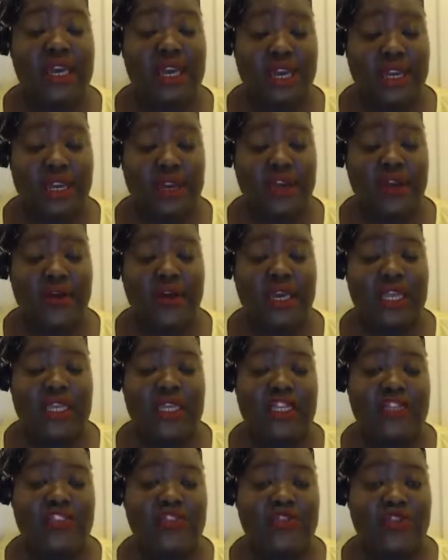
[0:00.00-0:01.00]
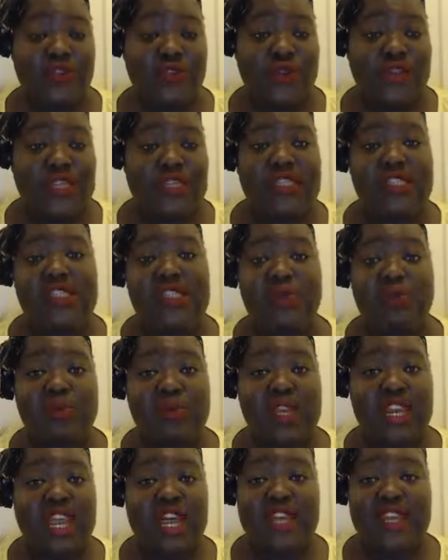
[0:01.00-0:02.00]
in this story is
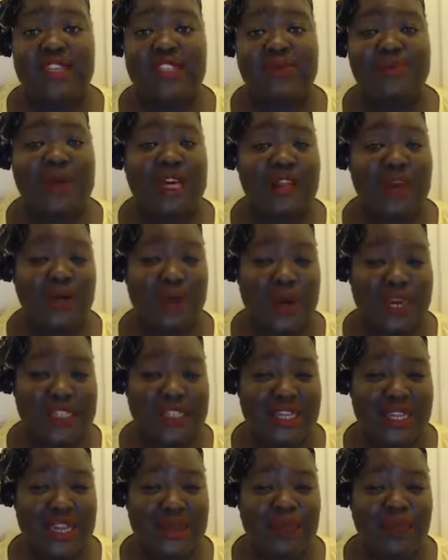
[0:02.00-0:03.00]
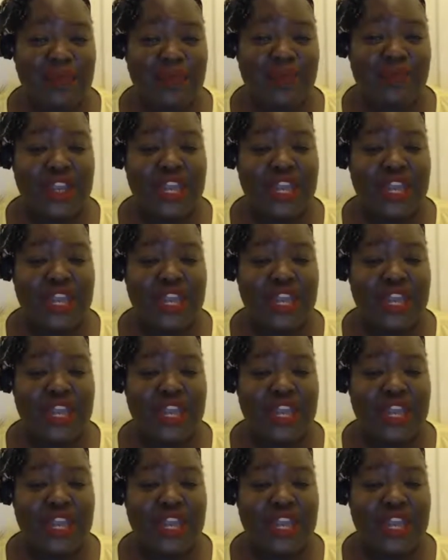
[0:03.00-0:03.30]
symbolized by the wedding.